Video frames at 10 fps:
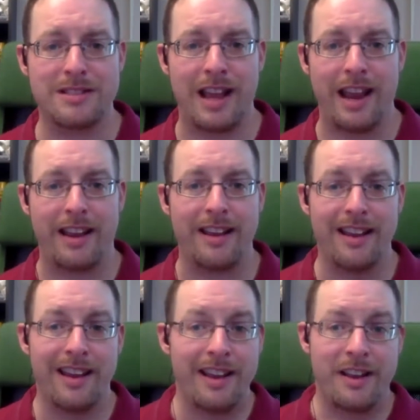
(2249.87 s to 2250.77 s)
Like,
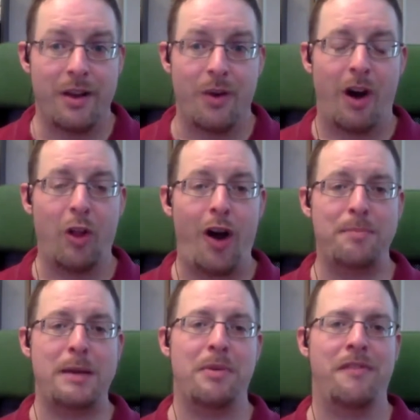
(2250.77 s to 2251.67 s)
a lot of
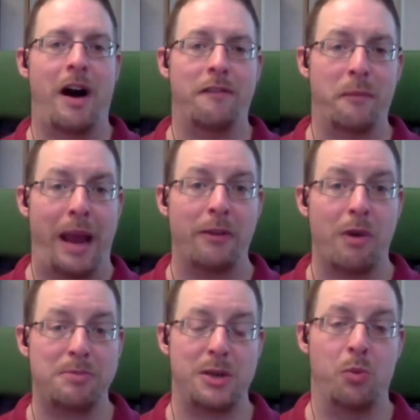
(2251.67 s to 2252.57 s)
people file for
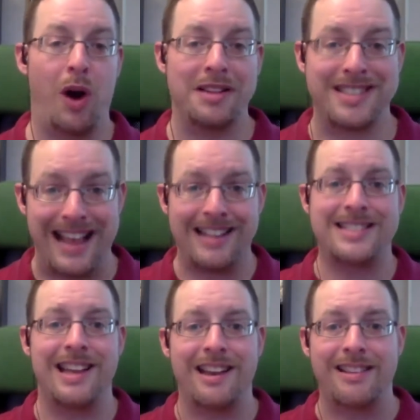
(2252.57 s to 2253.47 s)
bankruptcy once, and
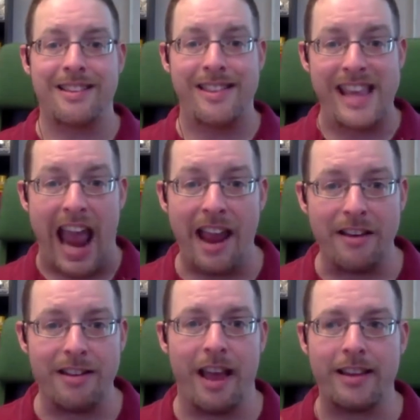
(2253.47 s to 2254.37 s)
that's like the
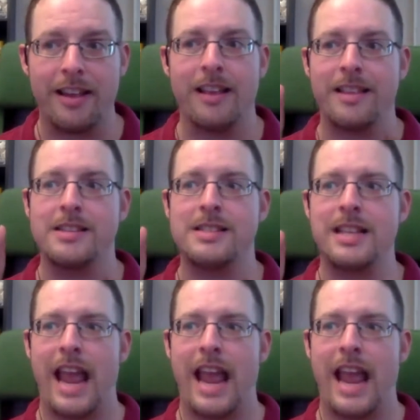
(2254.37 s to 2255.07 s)
end. Like this is the